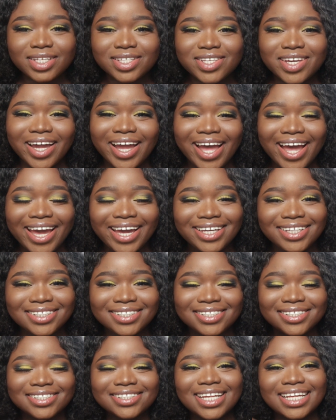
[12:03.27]
So
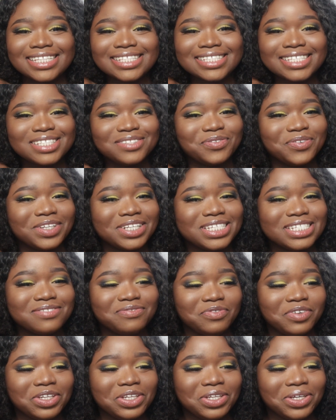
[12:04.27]
guys, that's it for
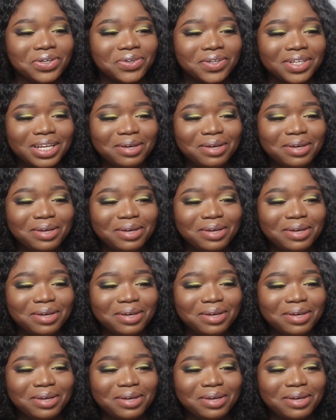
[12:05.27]
this video.